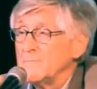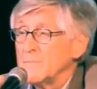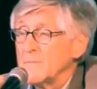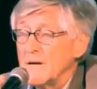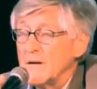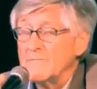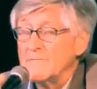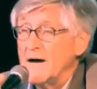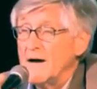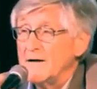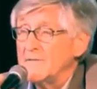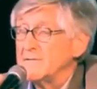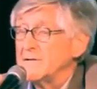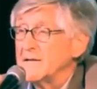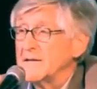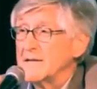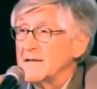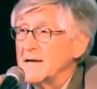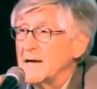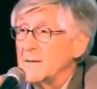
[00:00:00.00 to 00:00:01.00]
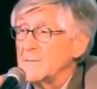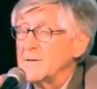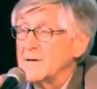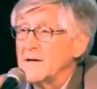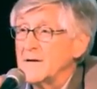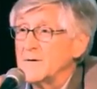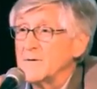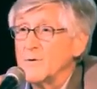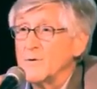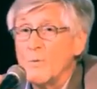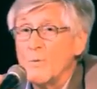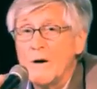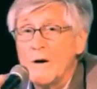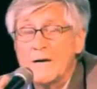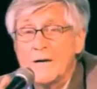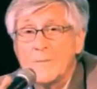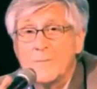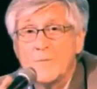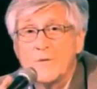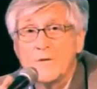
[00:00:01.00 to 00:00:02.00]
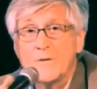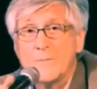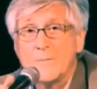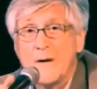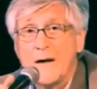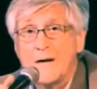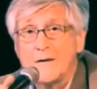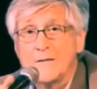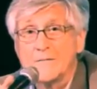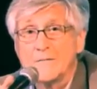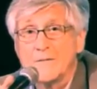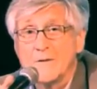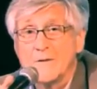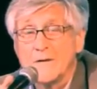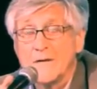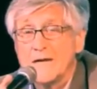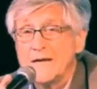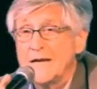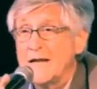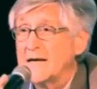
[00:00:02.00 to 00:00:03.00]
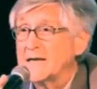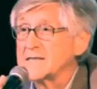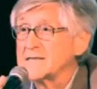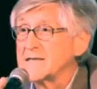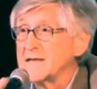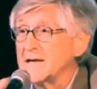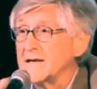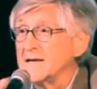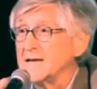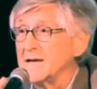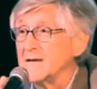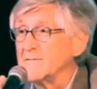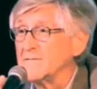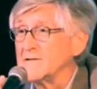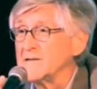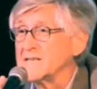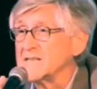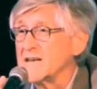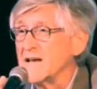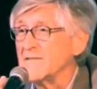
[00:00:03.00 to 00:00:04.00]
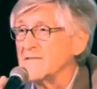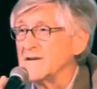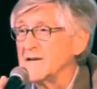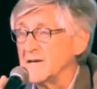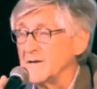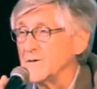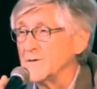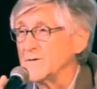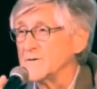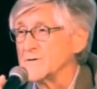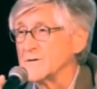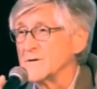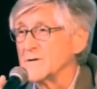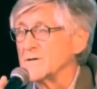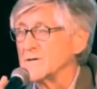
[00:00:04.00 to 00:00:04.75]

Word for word: a uh, 5 in the denominator, you wind up with about uh, an accident every seven years.